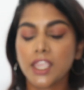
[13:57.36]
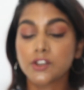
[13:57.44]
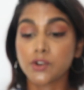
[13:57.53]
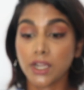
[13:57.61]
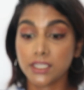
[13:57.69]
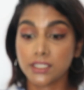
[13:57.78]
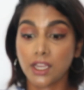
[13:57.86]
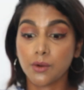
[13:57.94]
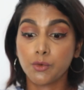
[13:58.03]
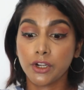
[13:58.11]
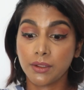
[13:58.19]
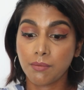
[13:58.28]
It dries
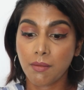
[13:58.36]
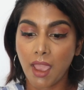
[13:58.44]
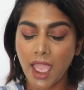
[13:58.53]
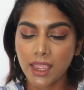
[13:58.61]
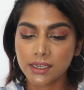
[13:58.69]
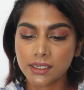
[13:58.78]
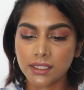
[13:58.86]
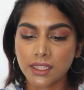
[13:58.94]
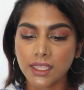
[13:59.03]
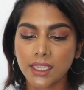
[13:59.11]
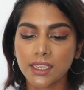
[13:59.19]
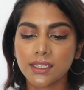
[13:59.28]
down pretty matte. The
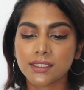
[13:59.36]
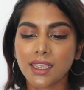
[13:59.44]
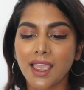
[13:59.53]
thing is,